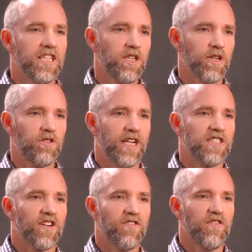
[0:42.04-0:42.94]
issue with
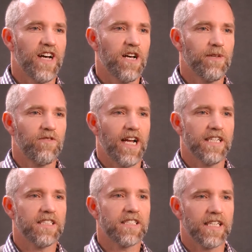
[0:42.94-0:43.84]
transfer of development
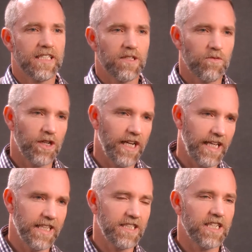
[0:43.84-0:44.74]
rights is they said we're
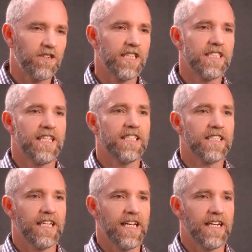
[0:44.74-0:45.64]
getting this increased
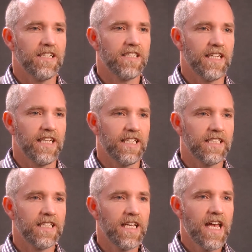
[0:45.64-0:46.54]
density in our
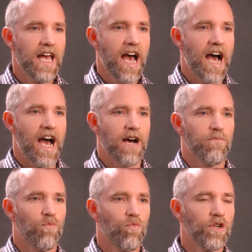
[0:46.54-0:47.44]
cities,
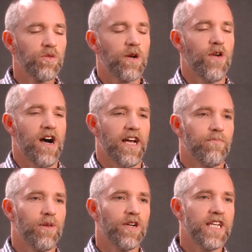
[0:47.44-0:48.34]
which we want,
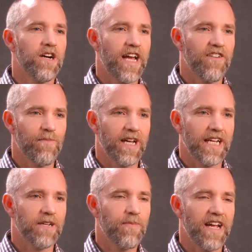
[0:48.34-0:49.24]
but we don't have
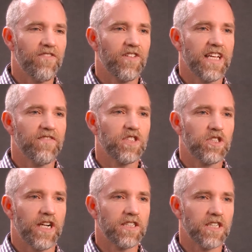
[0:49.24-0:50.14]
money to pay for the
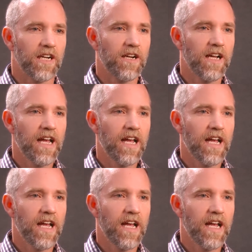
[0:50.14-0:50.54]
infrastructure.